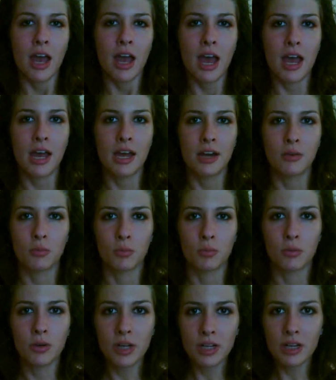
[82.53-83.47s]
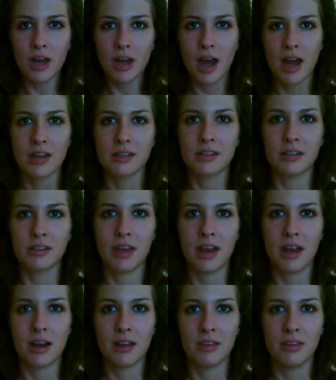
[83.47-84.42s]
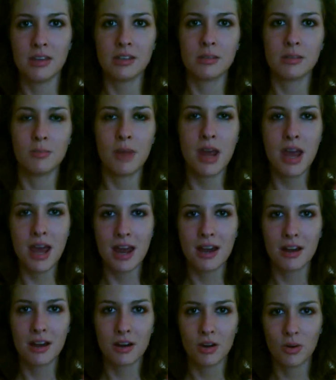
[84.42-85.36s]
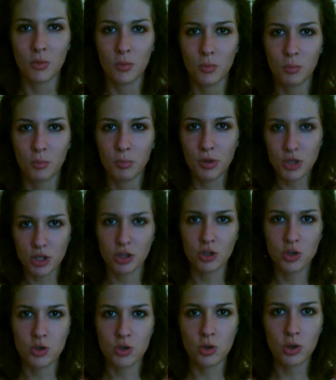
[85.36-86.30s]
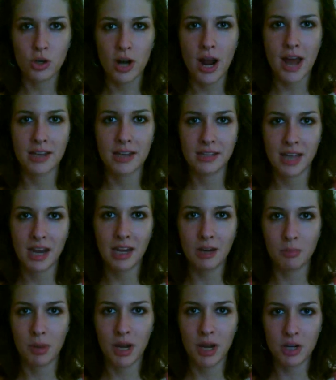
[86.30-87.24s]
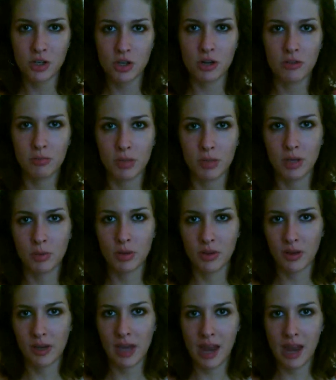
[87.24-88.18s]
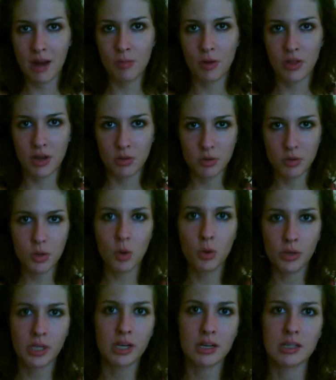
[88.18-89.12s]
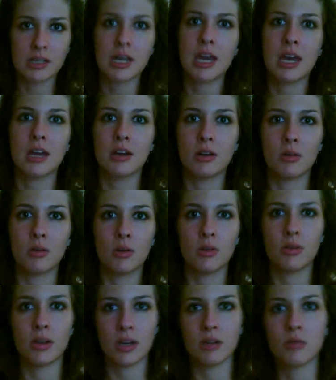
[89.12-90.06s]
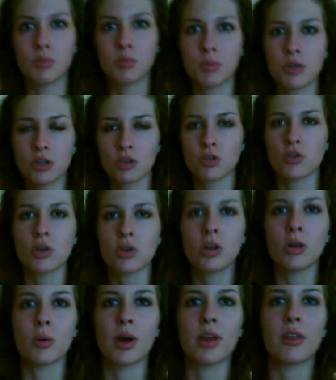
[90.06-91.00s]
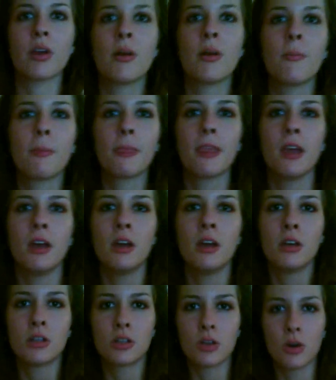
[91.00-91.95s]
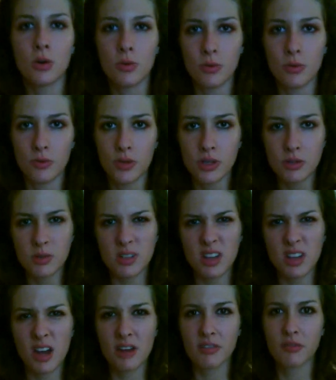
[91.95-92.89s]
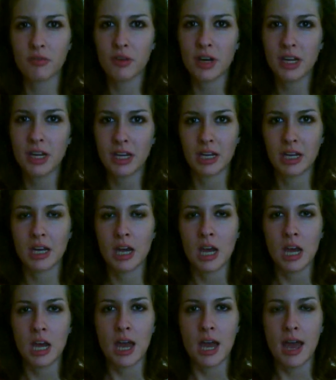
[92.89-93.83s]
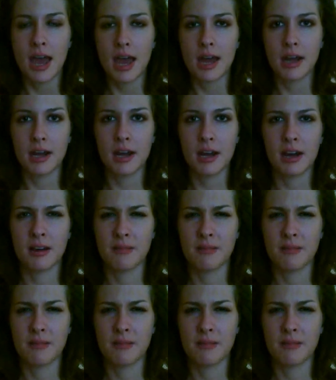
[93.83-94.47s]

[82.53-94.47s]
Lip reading: and realized that this man pushing the stroller had taken a picture of me with a camera that he was holding in his hand that he was pushing the stroller with. So this was kind of freaky and